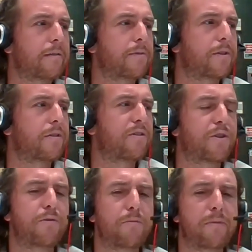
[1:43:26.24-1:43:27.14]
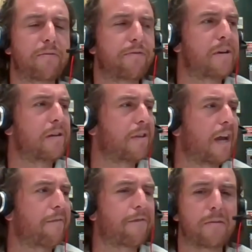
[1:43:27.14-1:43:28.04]
sure you'll be familiar with the
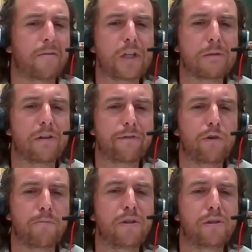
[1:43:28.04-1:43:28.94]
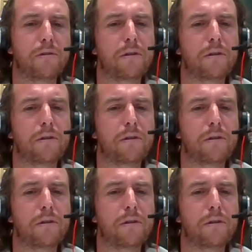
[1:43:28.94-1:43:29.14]
African principle of Ubuntu.